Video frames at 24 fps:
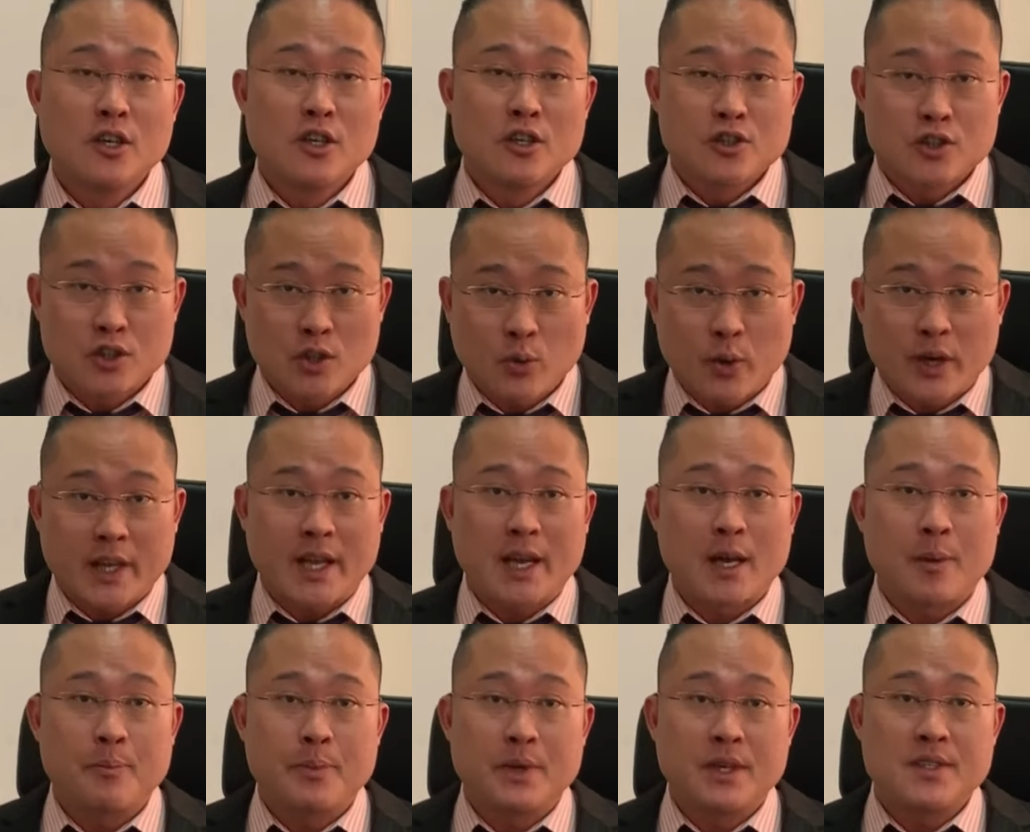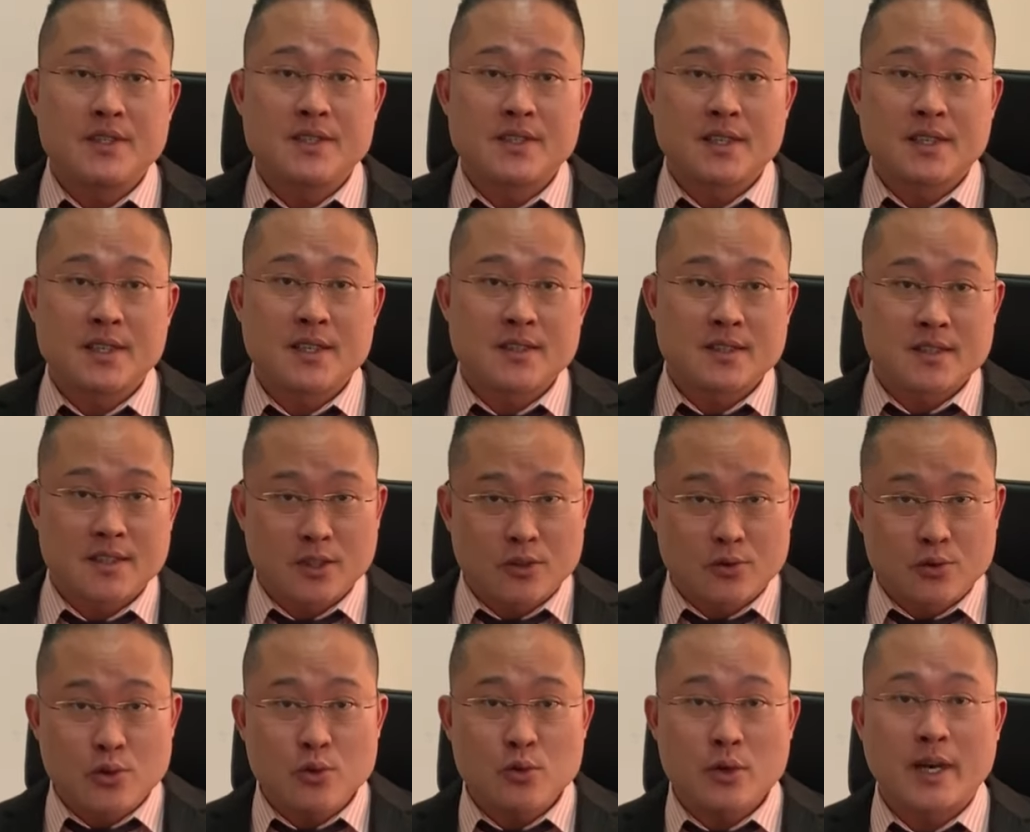So what happens is the
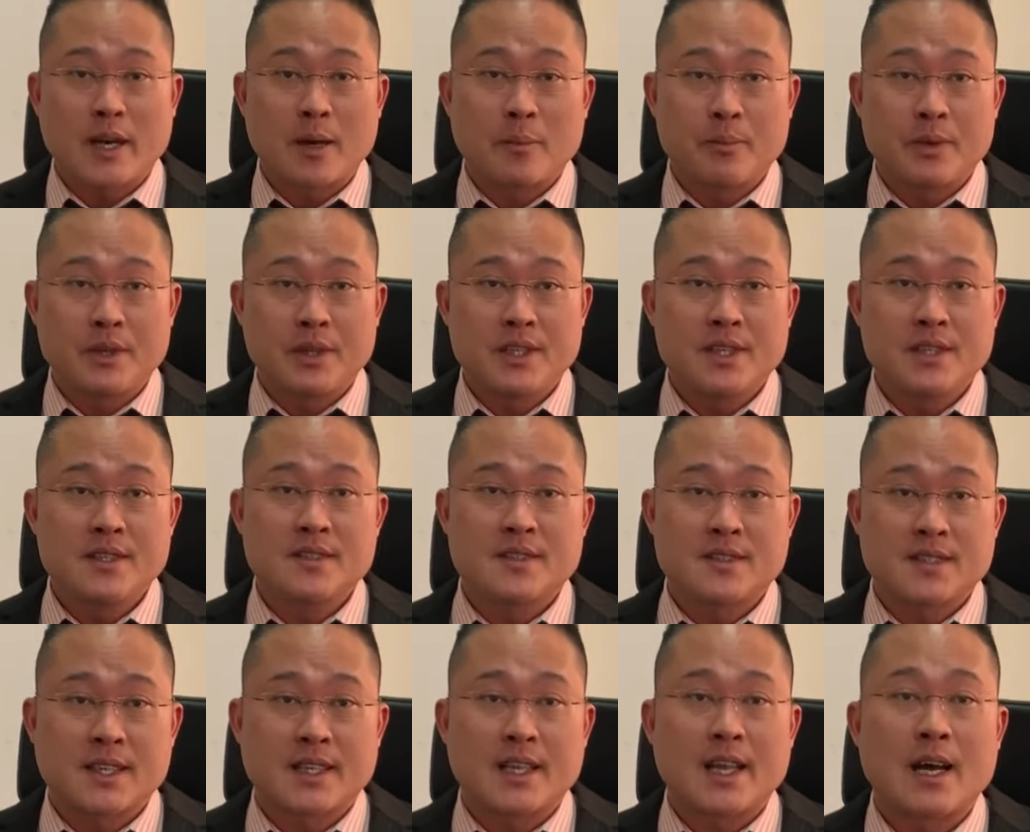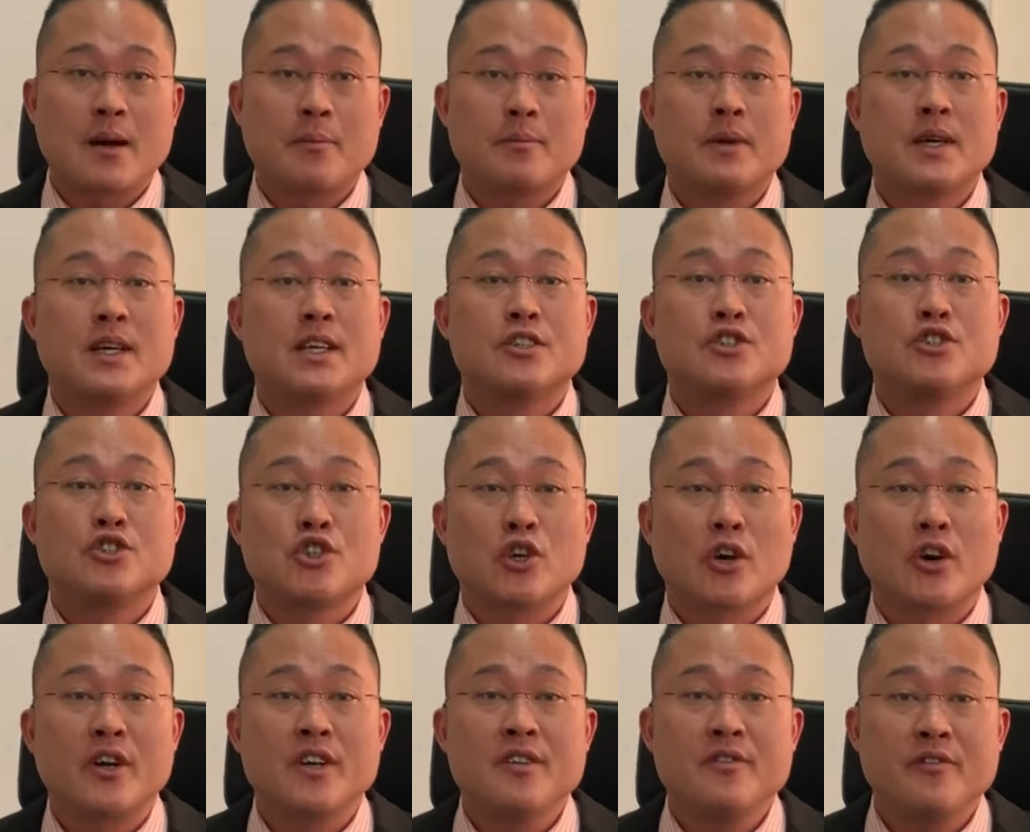two companies set up a
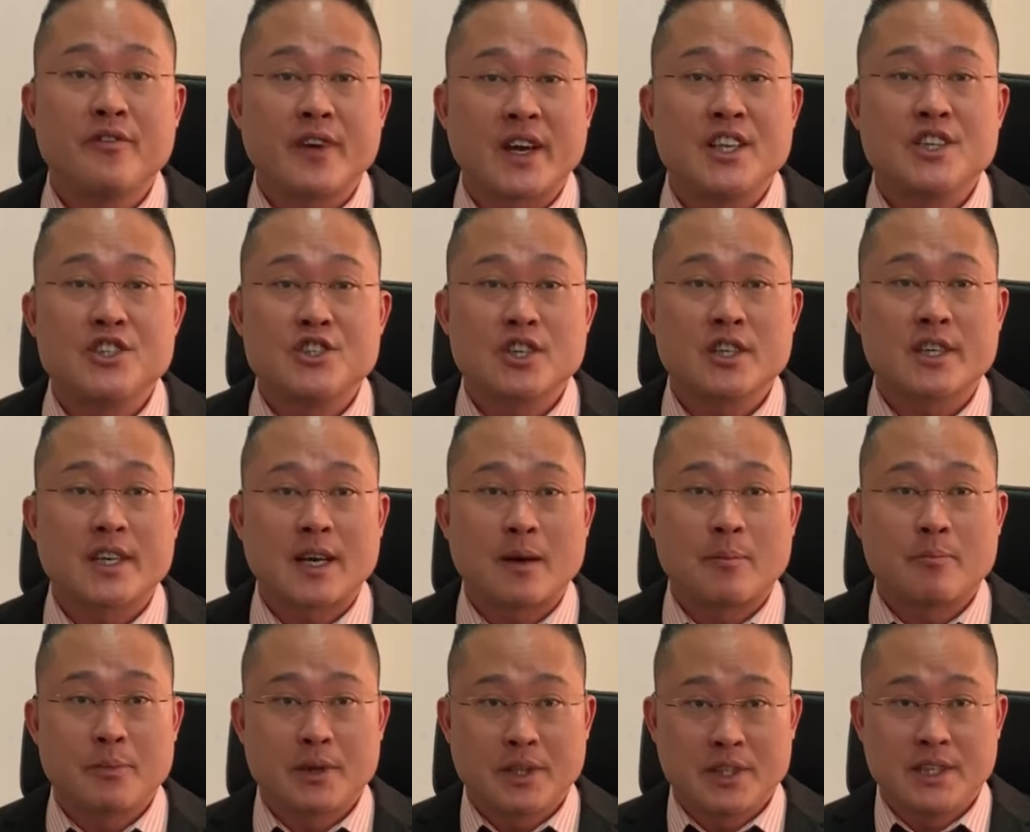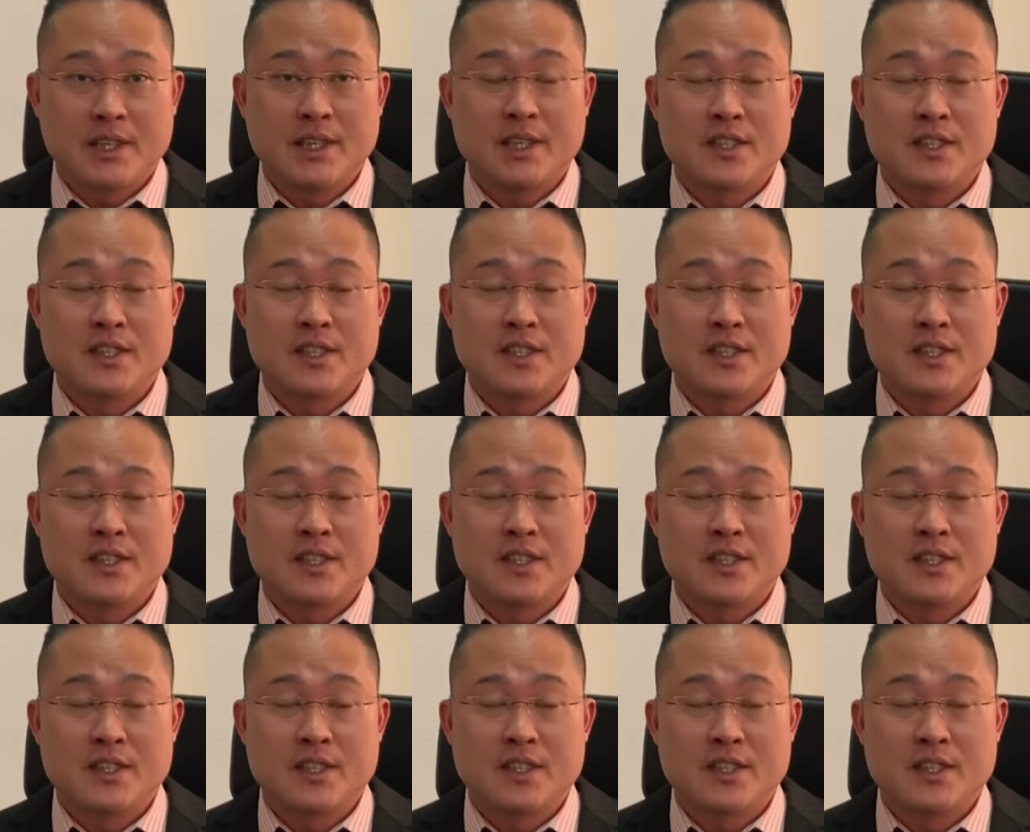joint venture company.